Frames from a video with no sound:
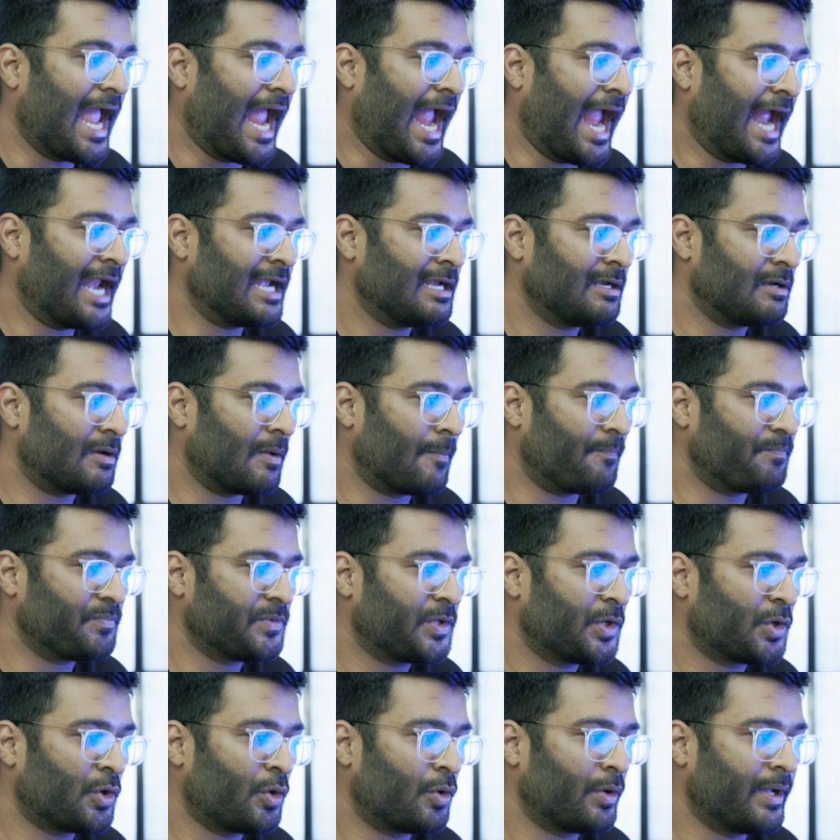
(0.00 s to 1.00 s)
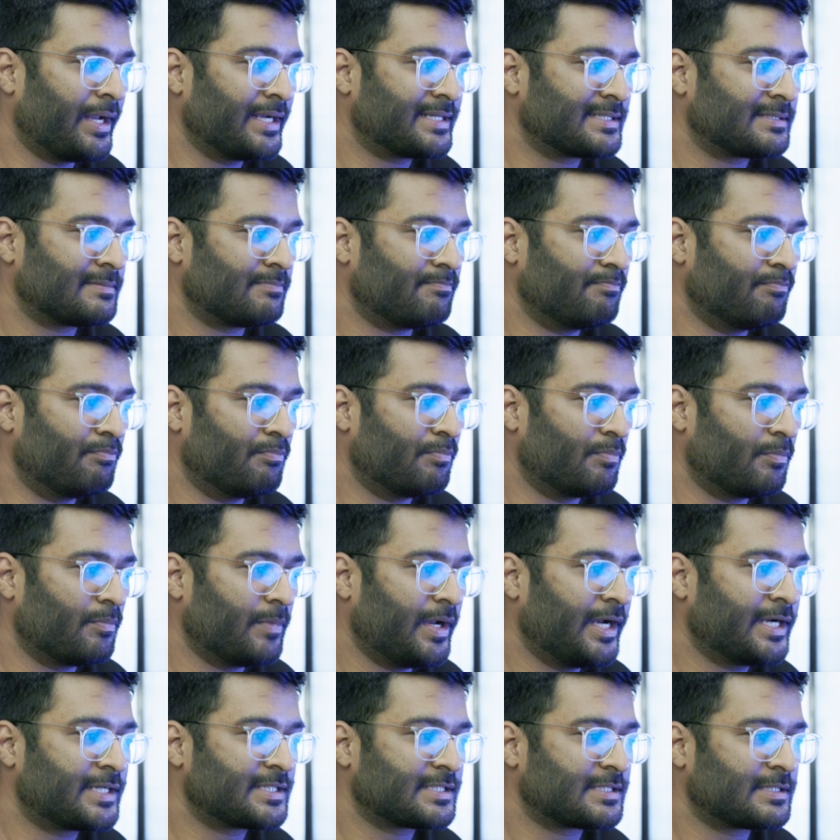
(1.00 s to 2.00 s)
and
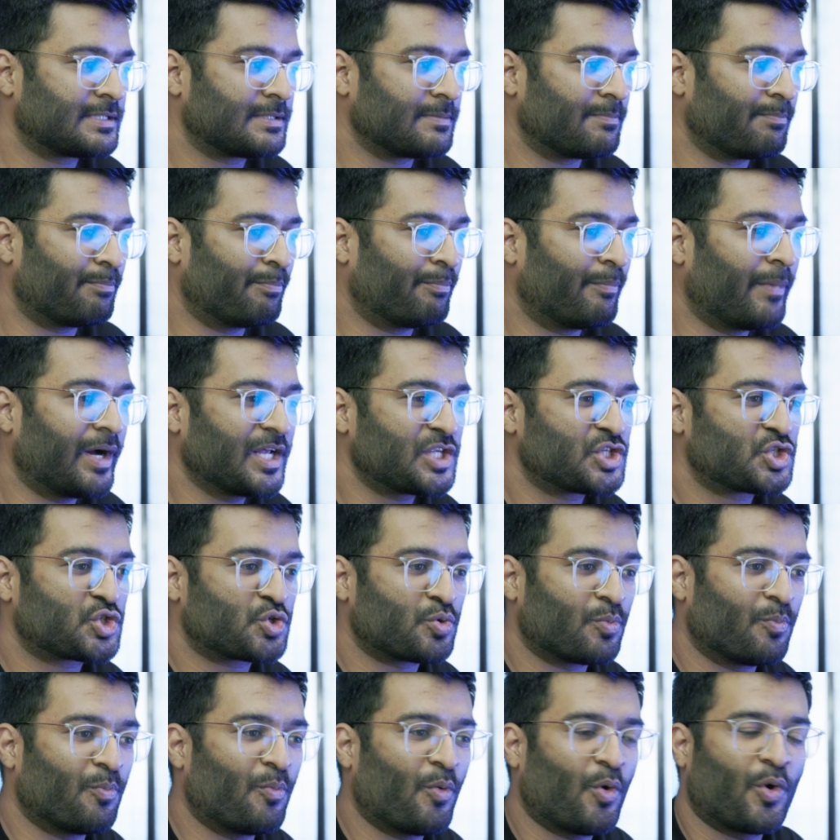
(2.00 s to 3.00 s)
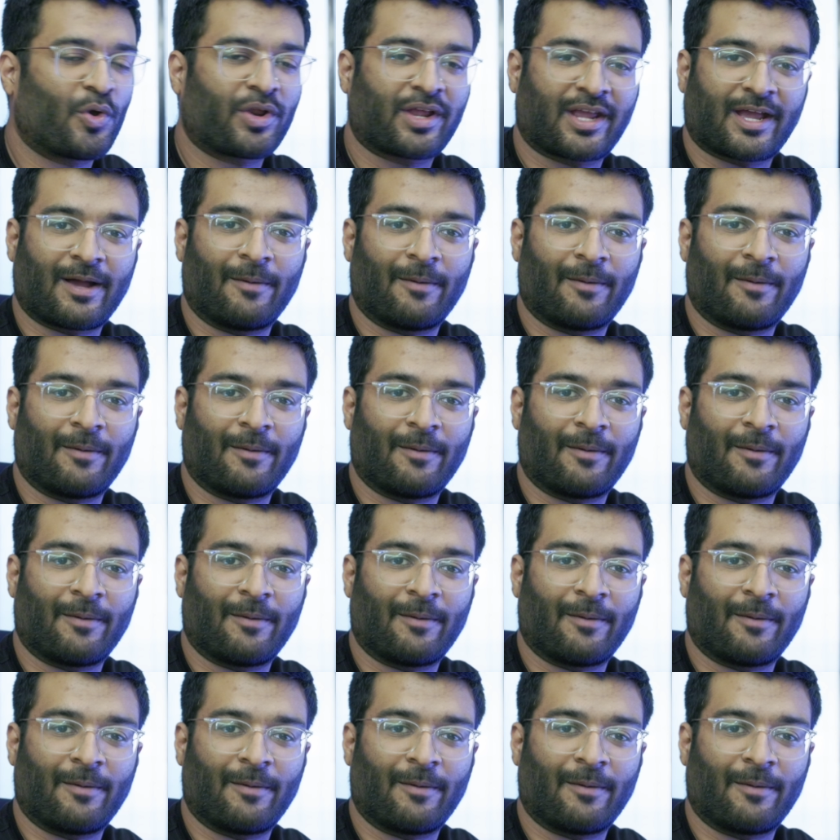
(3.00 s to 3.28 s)
it's much more